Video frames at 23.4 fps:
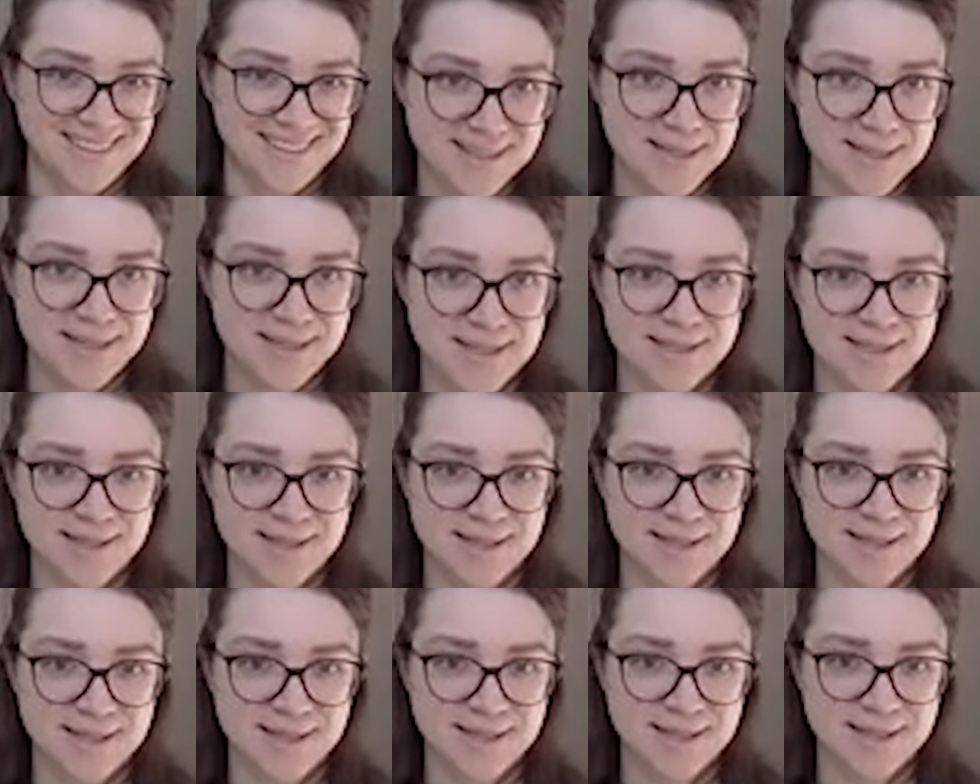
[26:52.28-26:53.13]
This
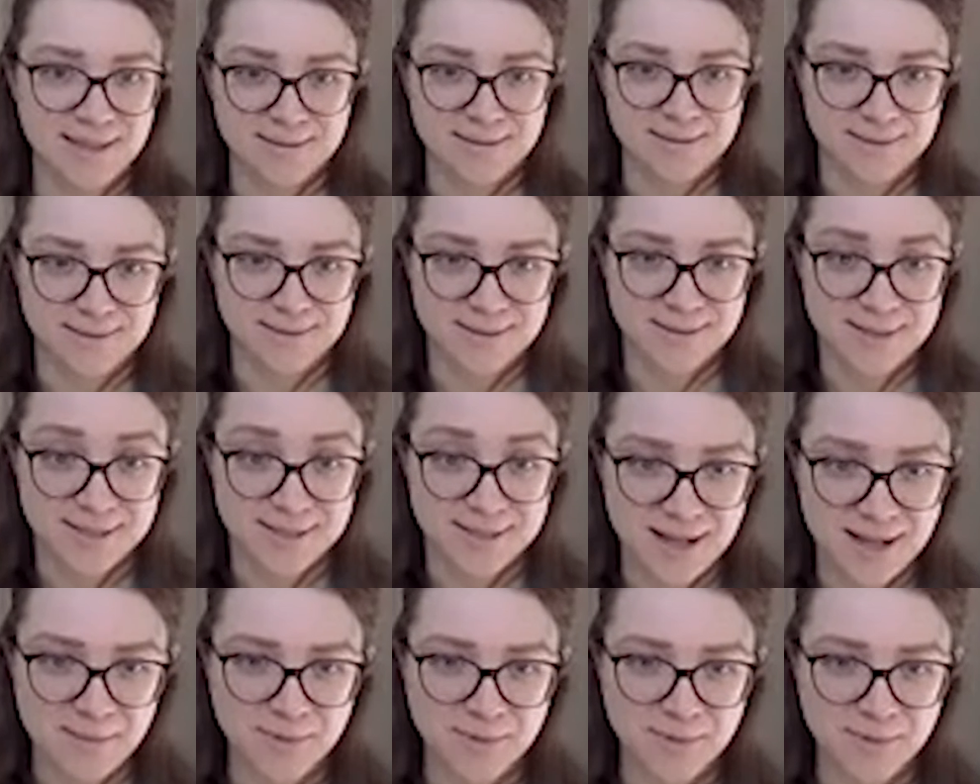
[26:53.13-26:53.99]
is
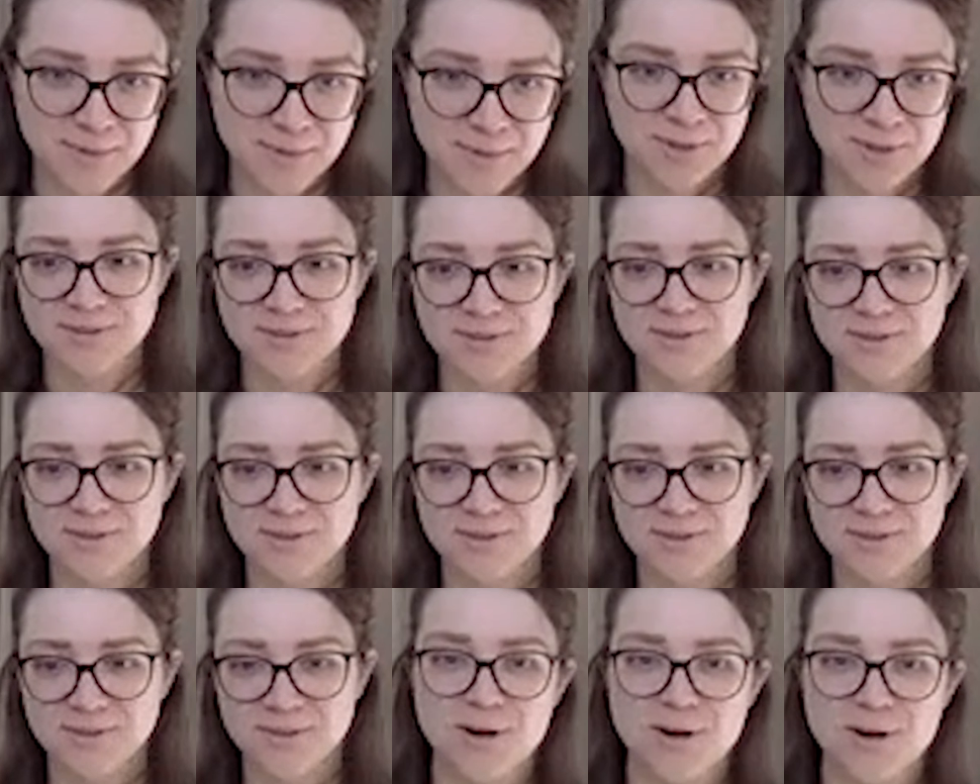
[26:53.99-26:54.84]
a
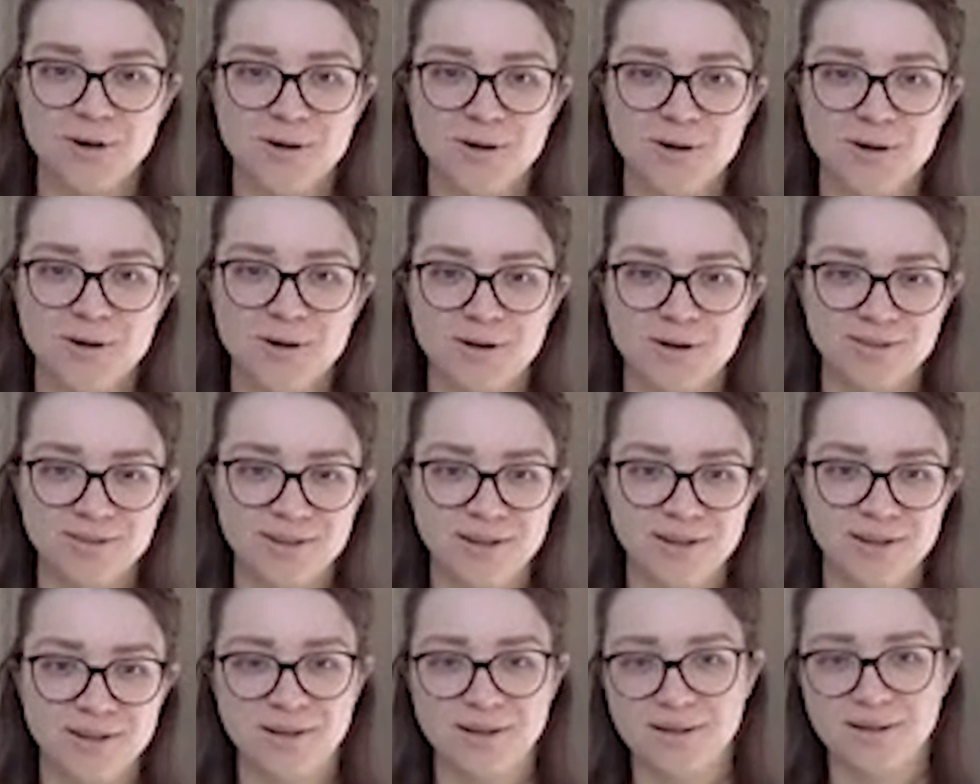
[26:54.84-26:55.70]
snapshot
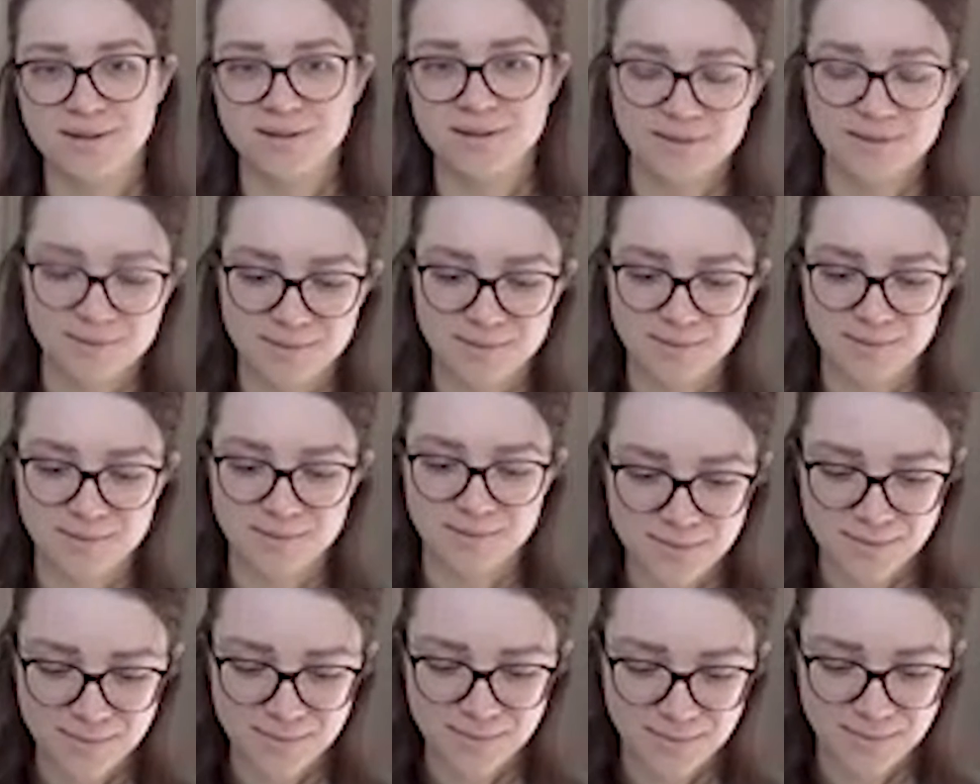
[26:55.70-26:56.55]
of the
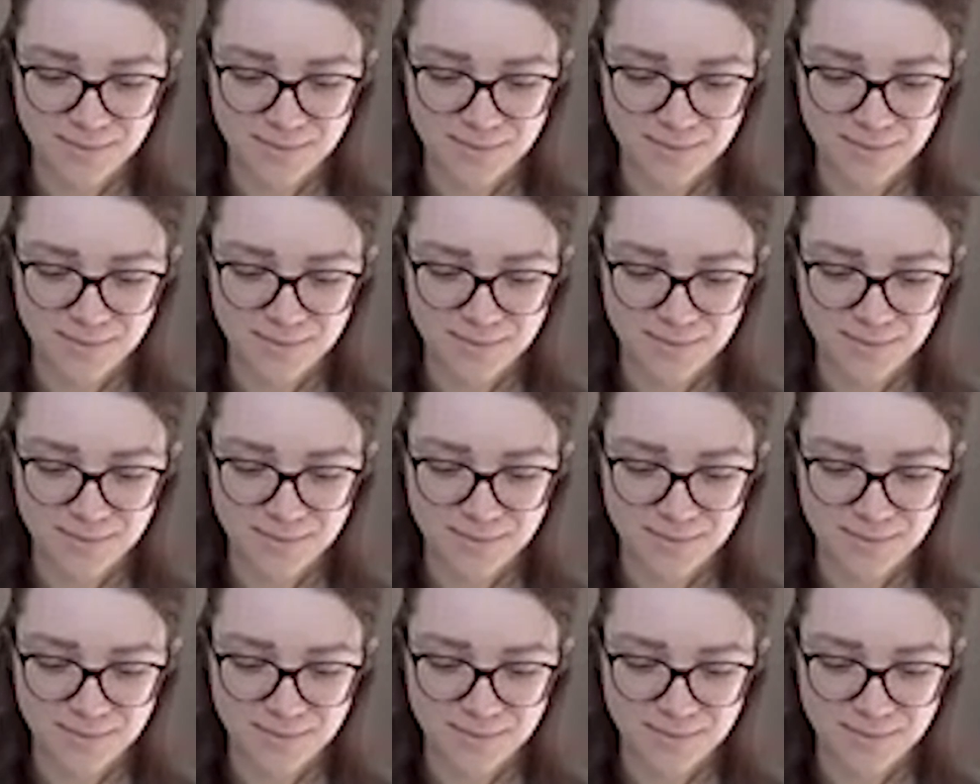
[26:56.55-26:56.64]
